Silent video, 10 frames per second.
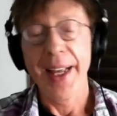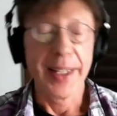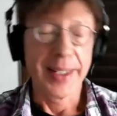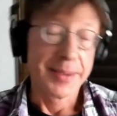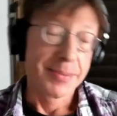
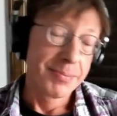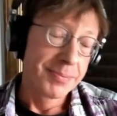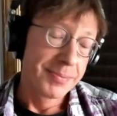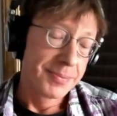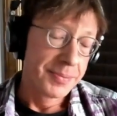And
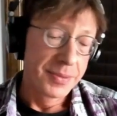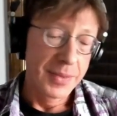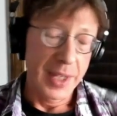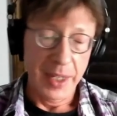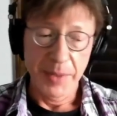
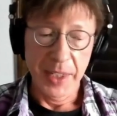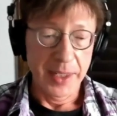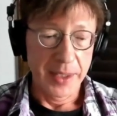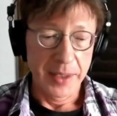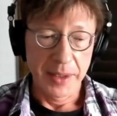I
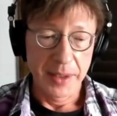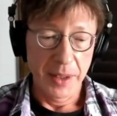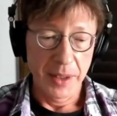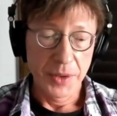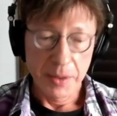mean,
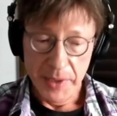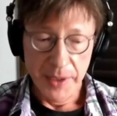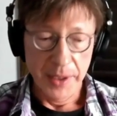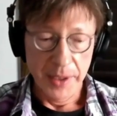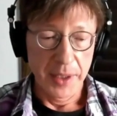
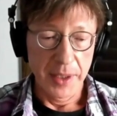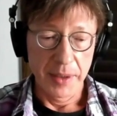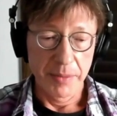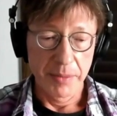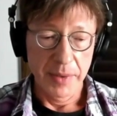
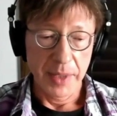ultimately,